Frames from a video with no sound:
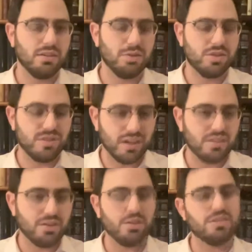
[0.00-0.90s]
We
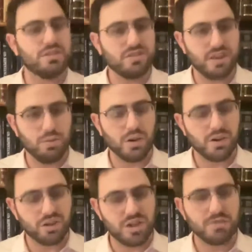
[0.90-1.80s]
study Torah to understand what
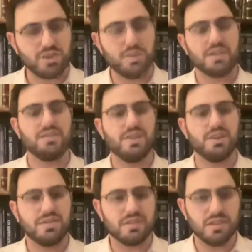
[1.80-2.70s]
Hashem expects of
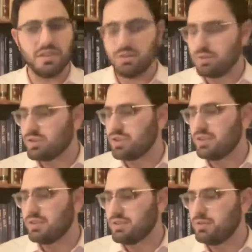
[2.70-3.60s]
us in order tra-
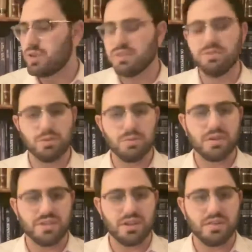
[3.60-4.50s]
to transform
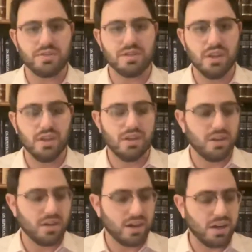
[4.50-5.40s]
ourselves
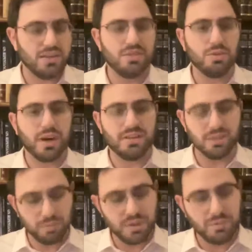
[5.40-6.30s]
uh, into
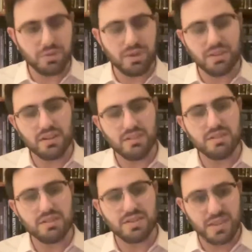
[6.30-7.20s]
ideal people and an
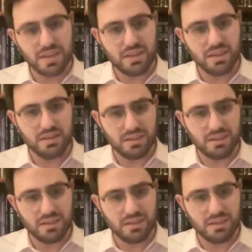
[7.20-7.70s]
ideal society.